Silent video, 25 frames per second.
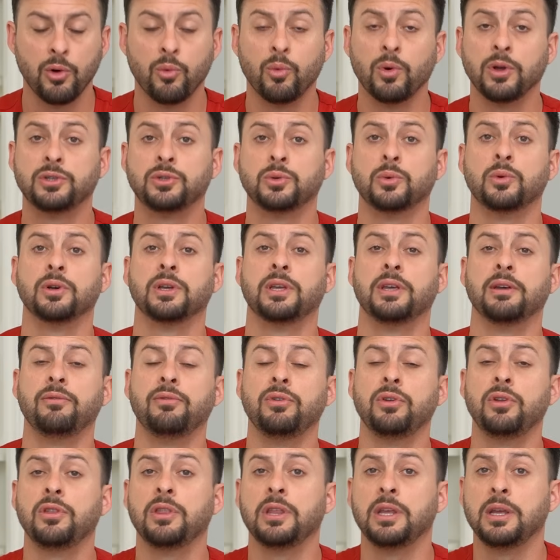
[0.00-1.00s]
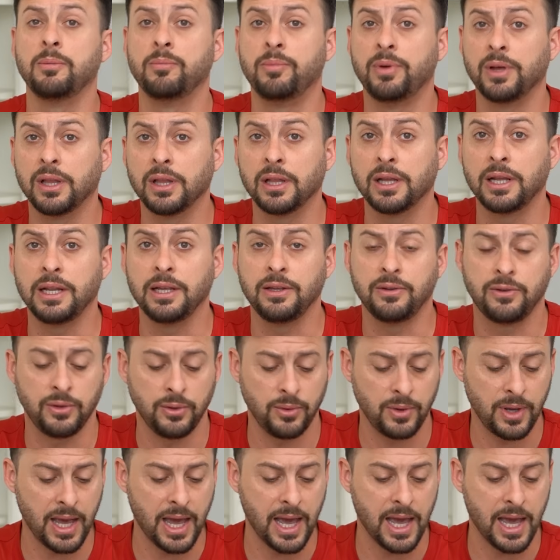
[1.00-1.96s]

which will give you the ability to